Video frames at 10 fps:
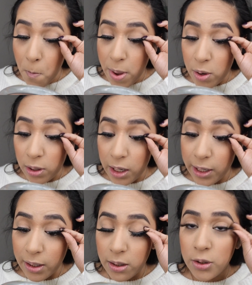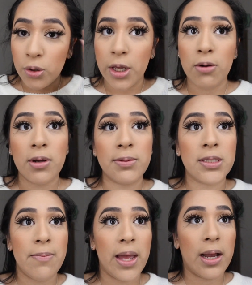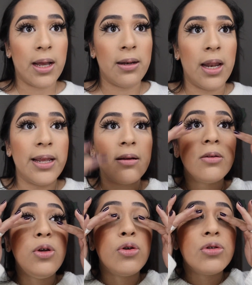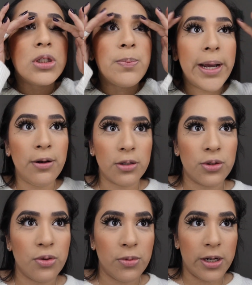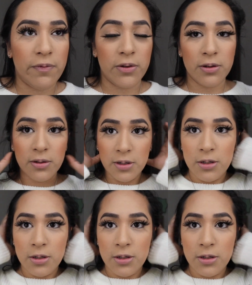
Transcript: Pero like, no quiero que se me hagan like, you know, spiders or whatever.